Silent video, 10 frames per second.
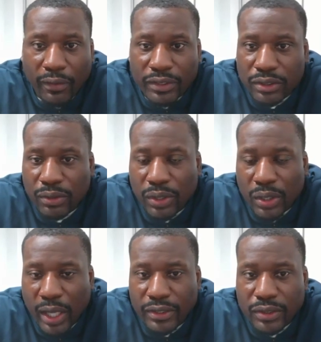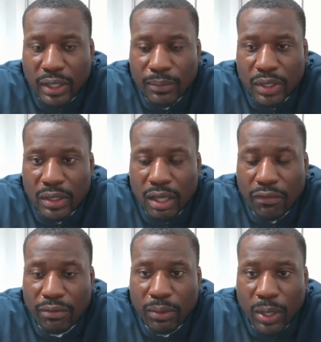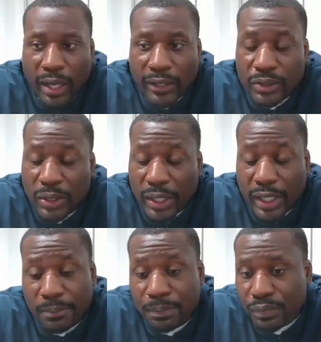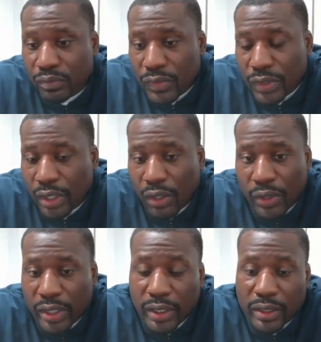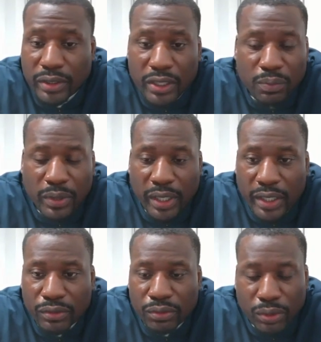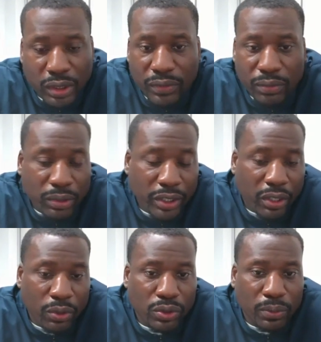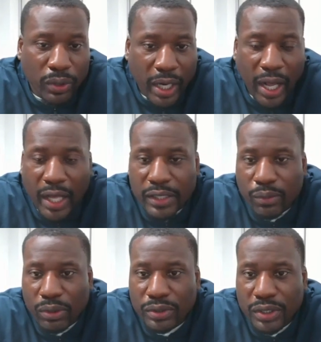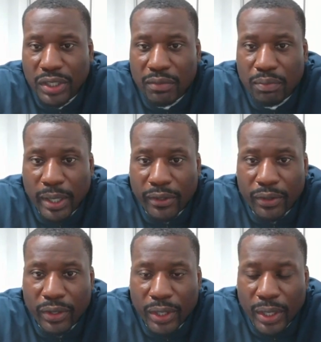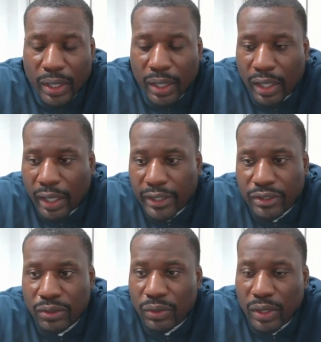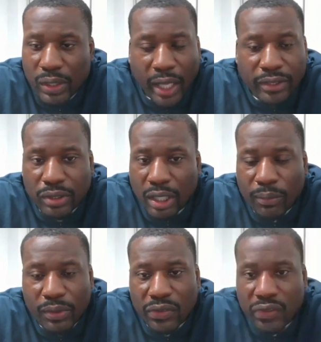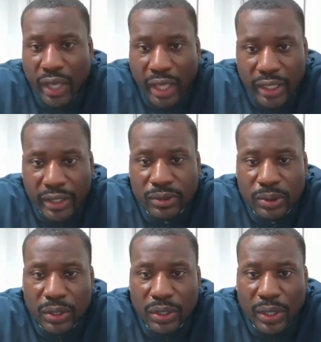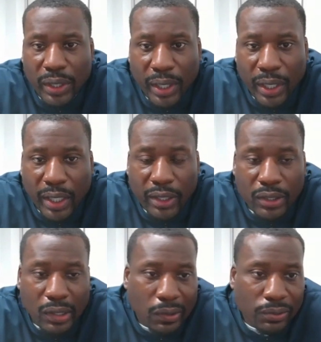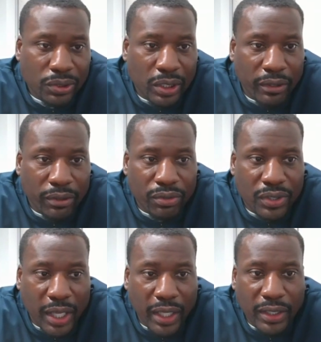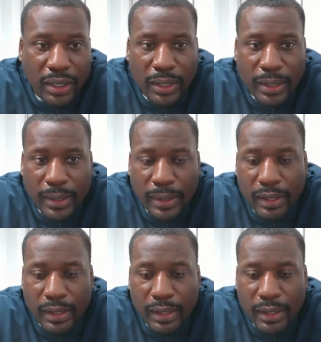He's doing a nice job getting off of blocks. And, you know, he's really, really coachable guy. He wants to get better. He's doing a nice job with his hands and, you know, just understanding